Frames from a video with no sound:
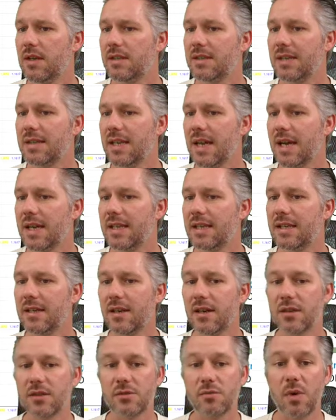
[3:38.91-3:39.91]
today
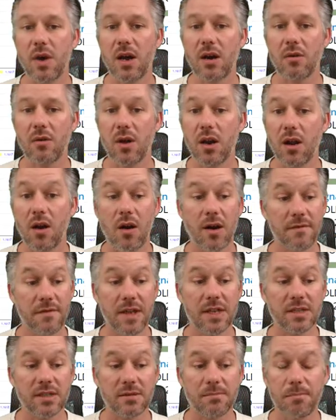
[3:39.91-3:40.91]
as well, and I've
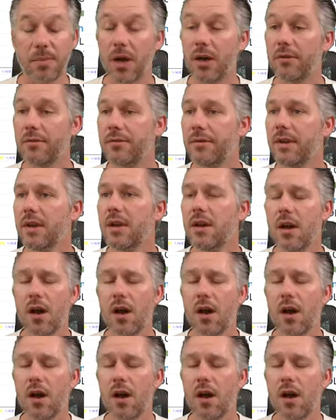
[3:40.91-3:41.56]
entered both.